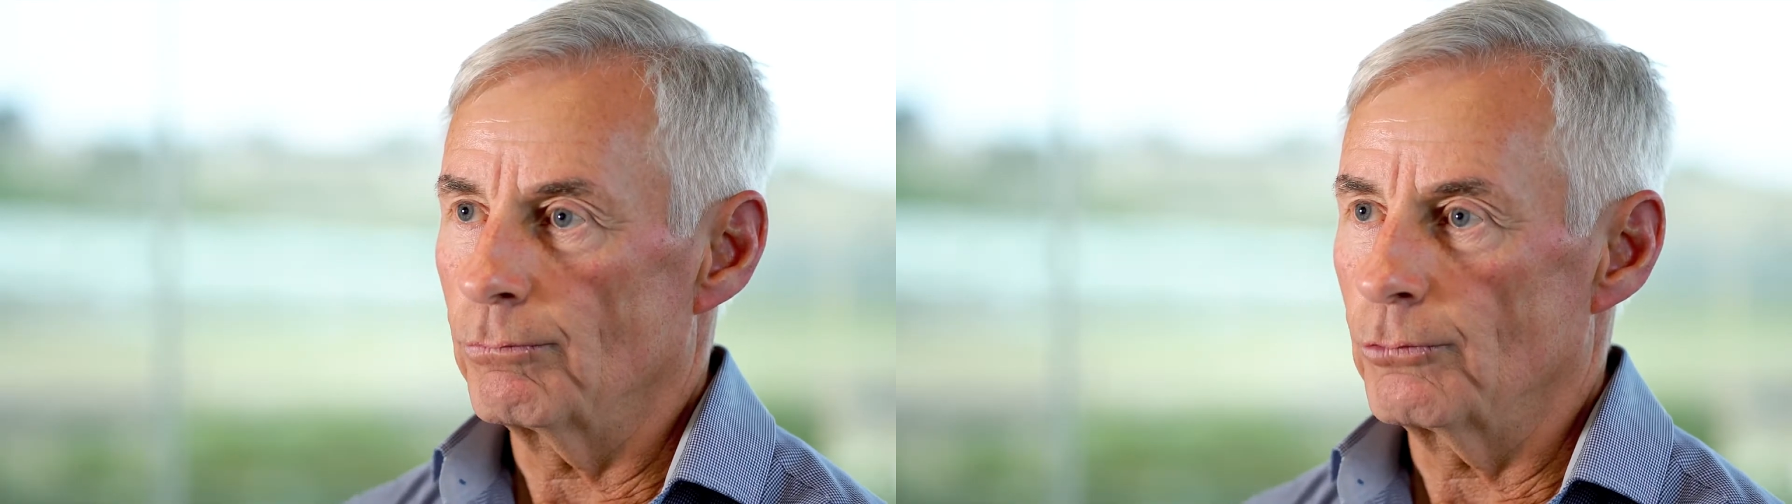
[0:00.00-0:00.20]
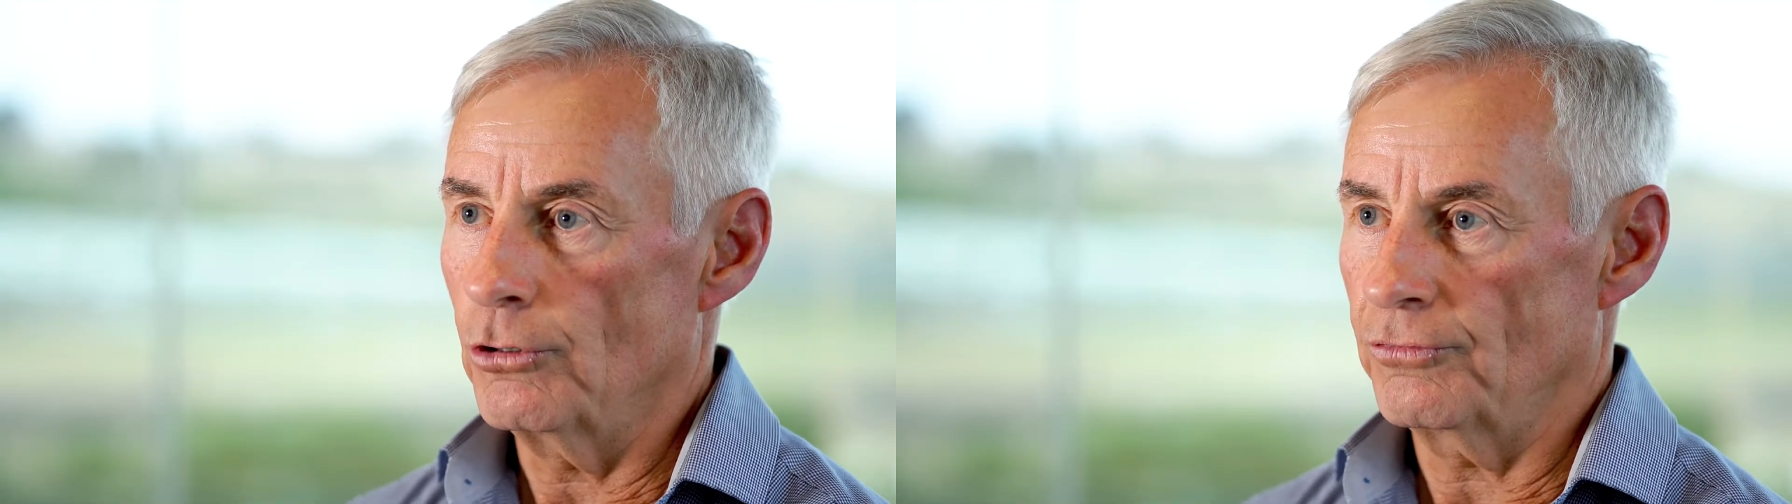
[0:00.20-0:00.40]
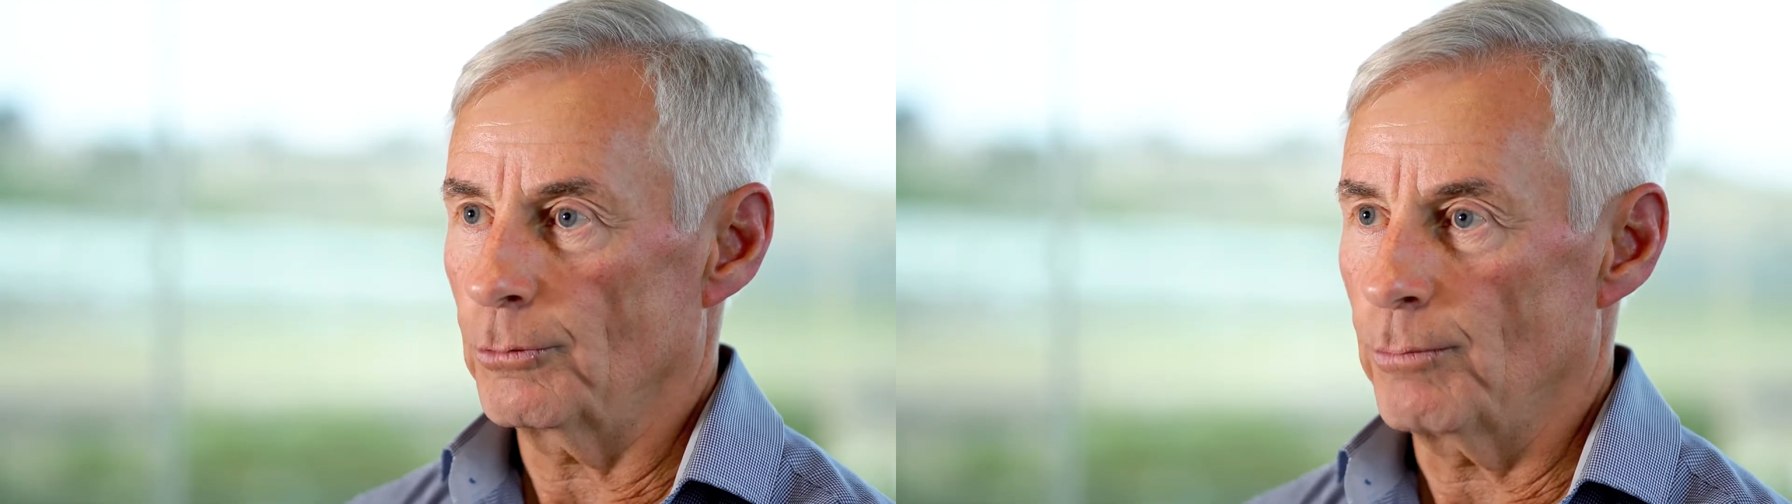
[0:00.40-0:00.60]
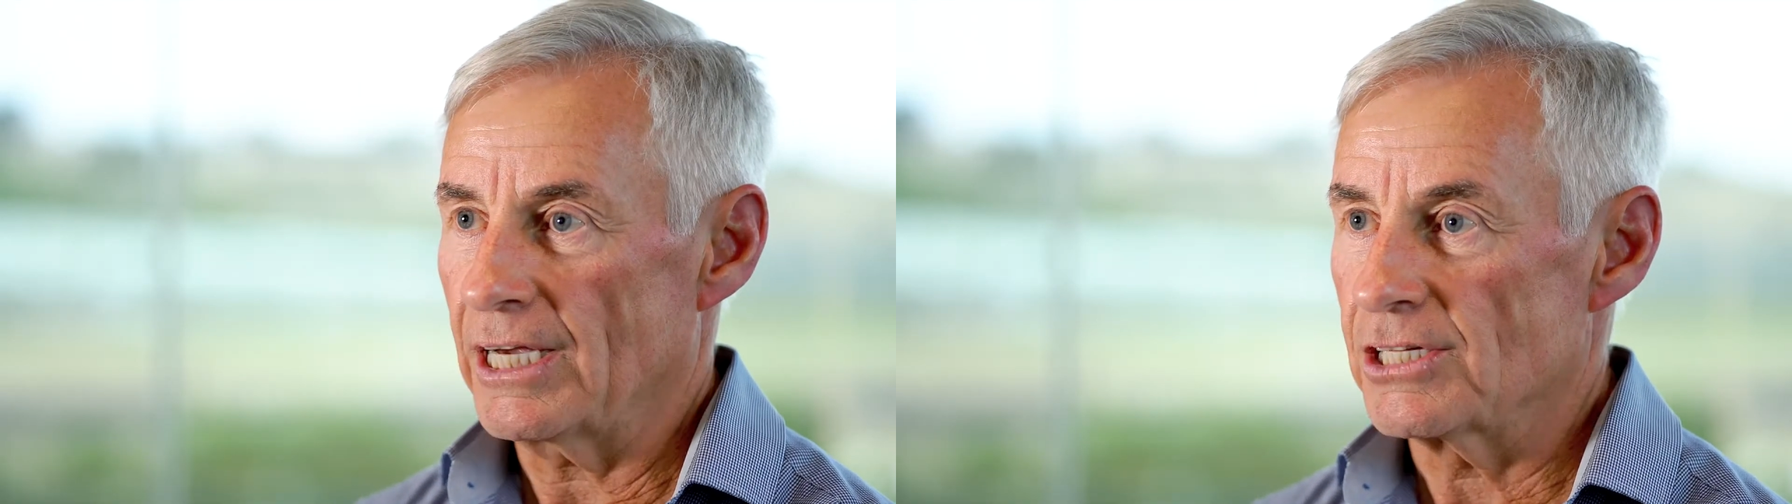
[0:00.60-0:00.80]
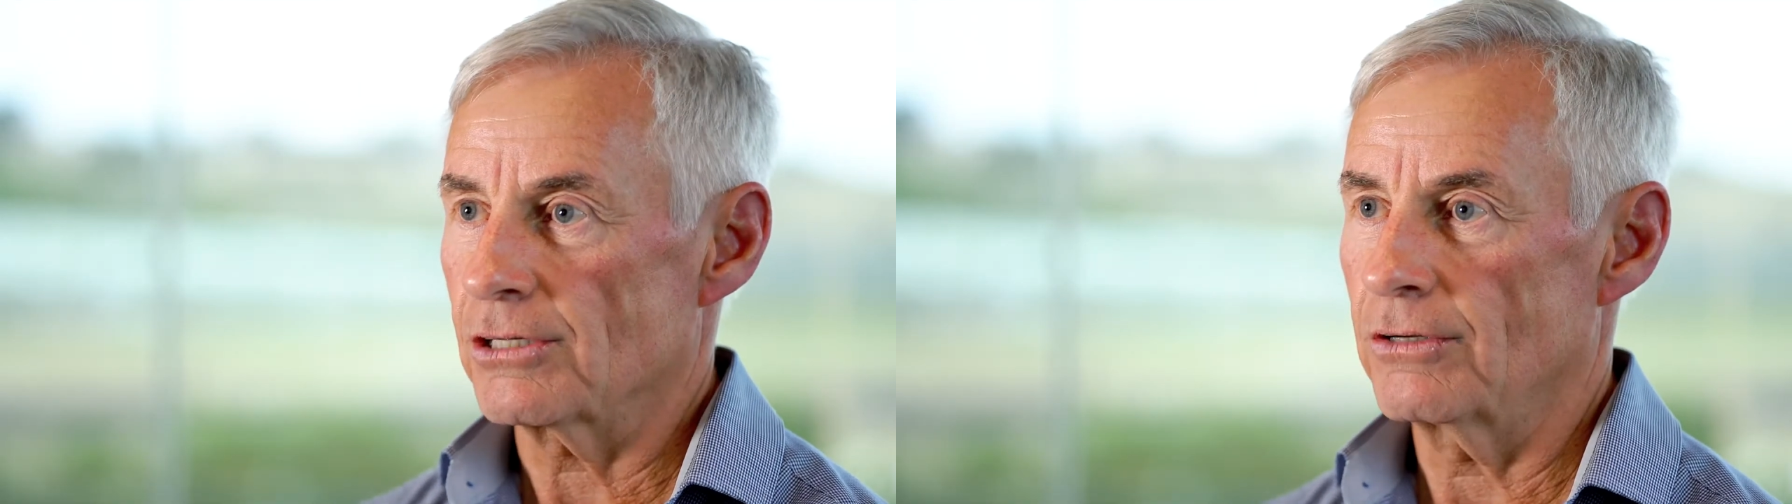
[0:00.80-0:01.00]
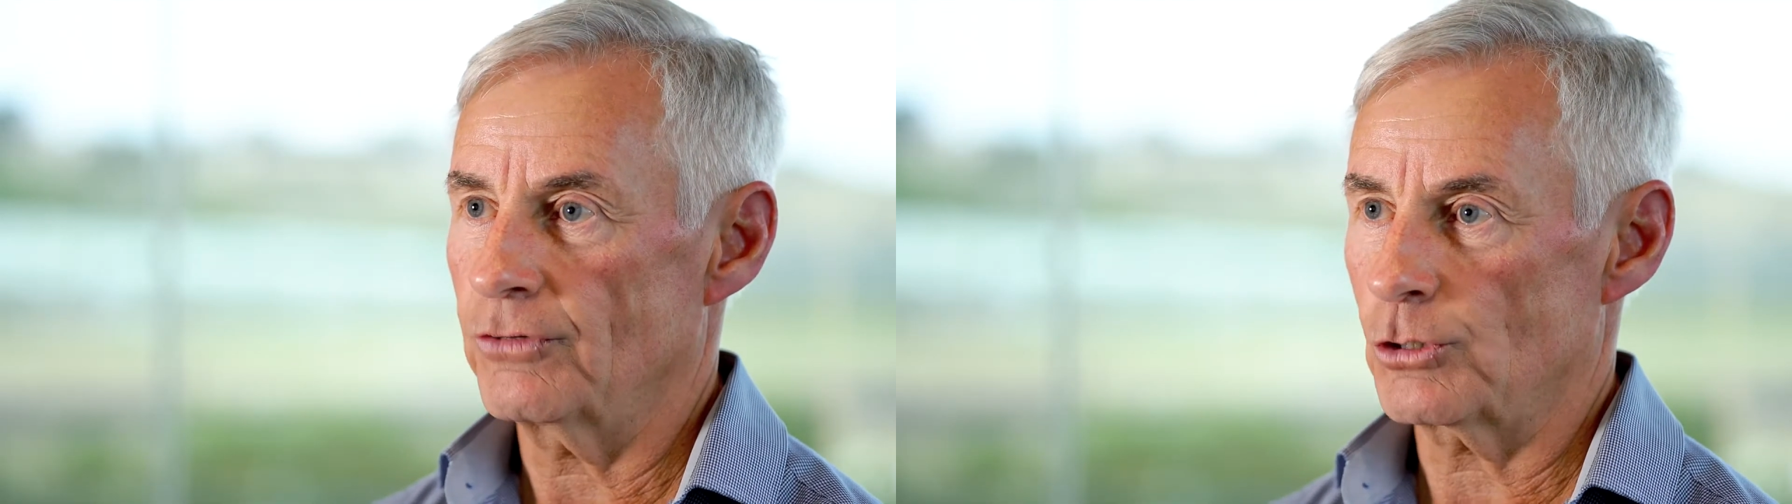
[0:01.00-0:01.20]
perfect base for